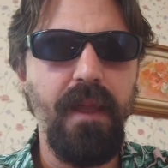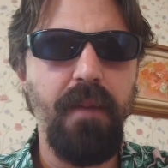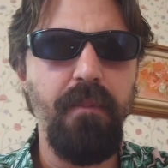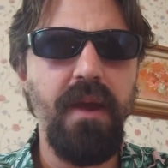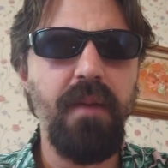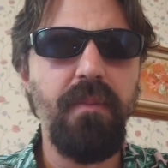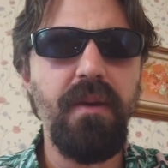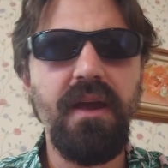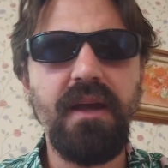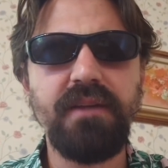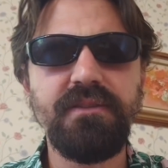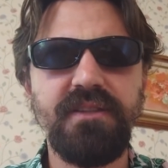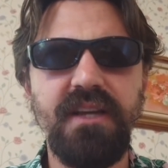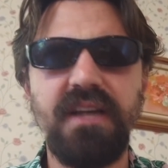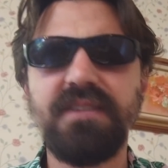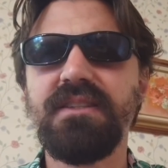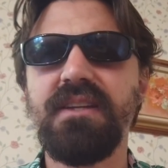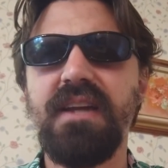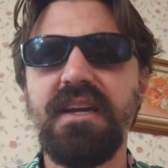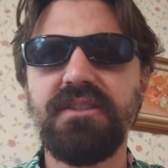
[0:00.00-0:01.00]
Maybe it's
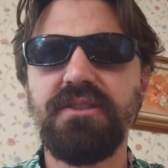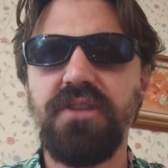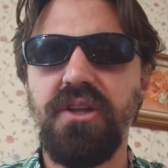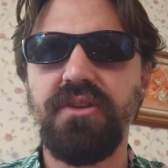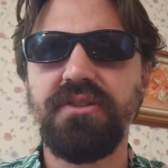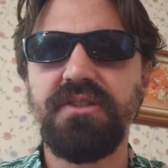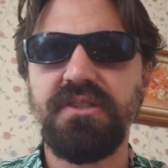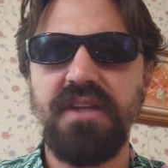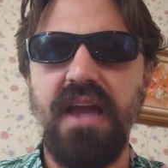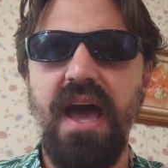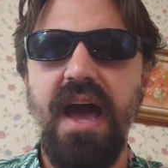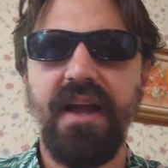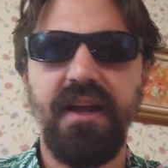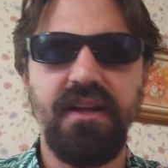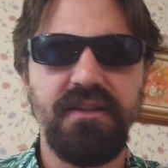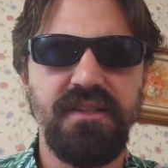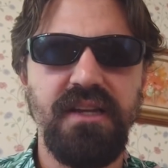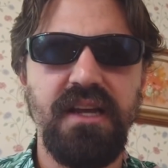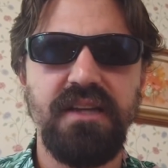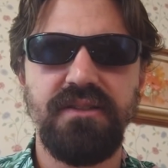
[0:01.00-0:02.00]
a nice little
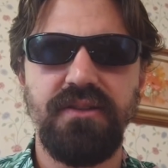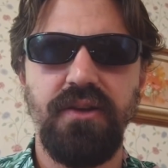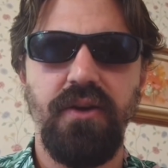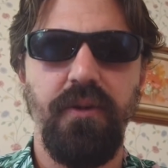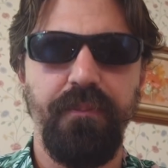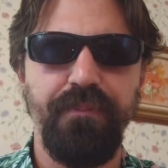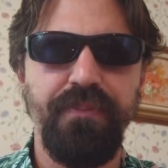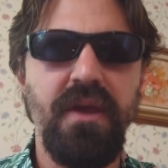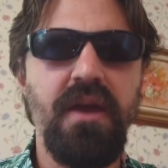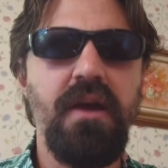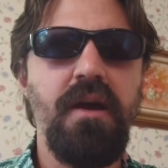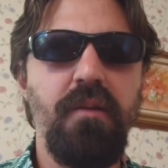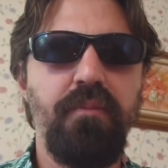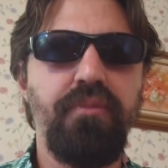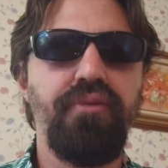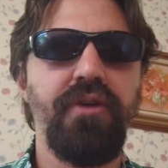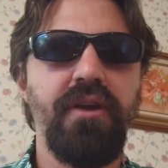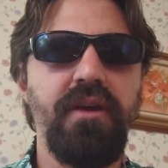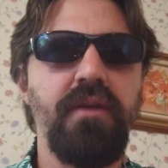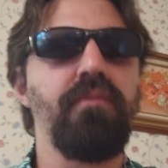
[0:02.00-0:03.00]
snack. It's a nice little
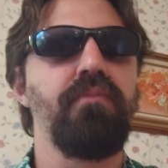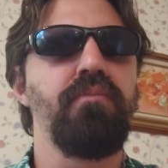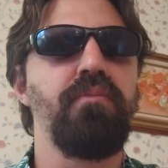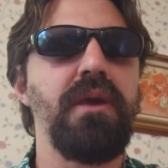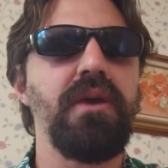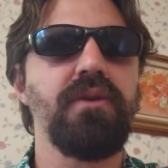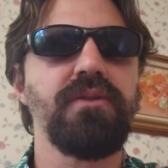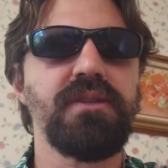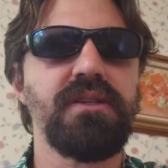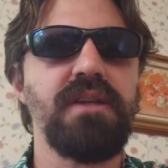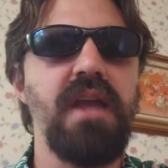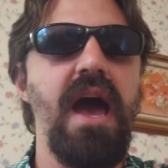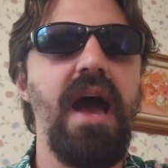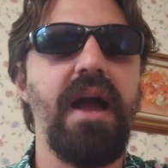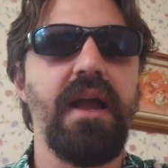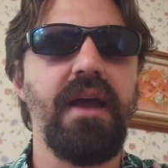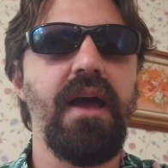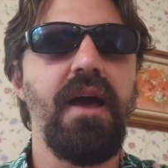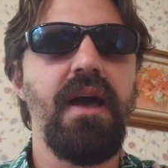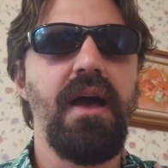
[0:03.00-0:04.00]
pre-meal
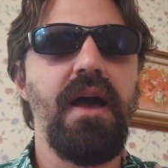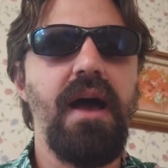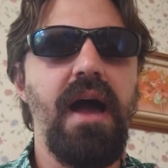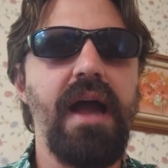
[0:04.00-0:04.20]
snack.